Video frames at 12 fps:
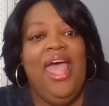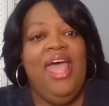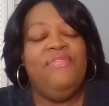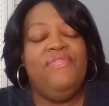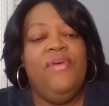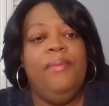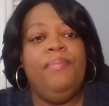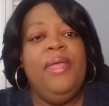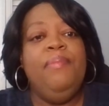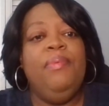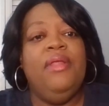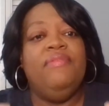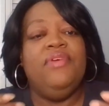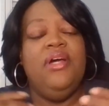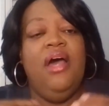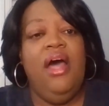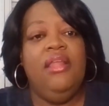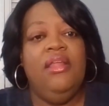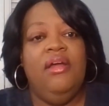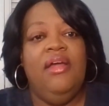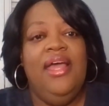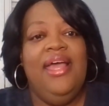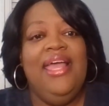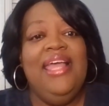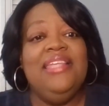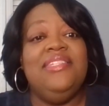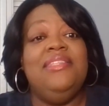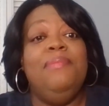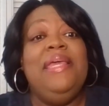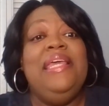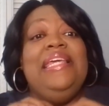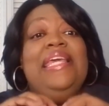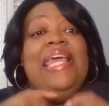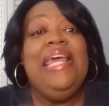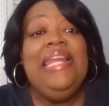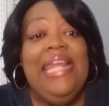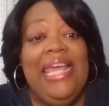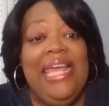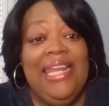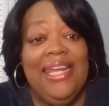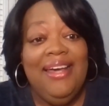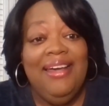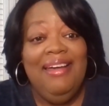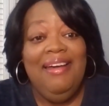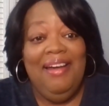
And from people of color, it's the beginning